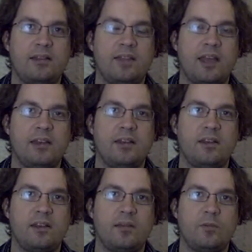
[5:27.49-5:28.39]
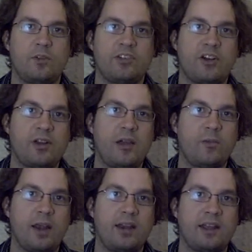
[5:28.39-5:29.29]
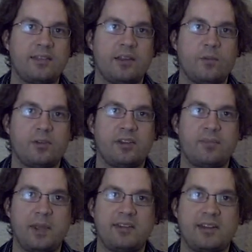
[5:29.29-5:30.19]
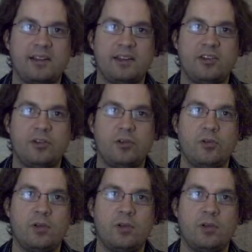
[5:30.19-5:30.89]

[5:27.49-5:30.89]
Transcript: that will start out writing that will just basically do